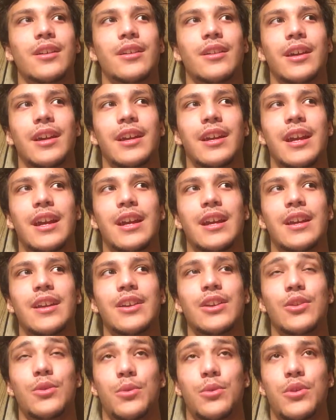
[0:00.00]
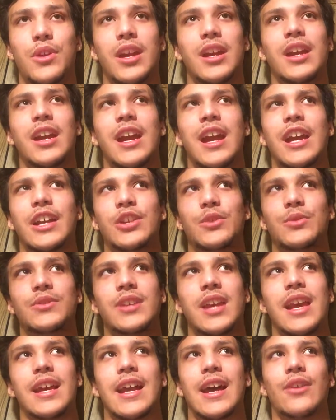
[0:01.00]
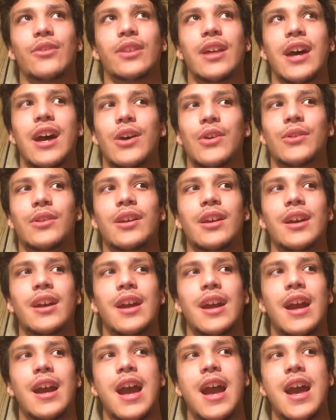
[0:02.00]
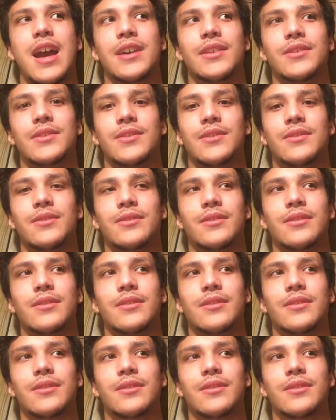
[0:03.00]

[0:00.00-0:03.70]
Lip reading: like, you think it and you say it out loud as,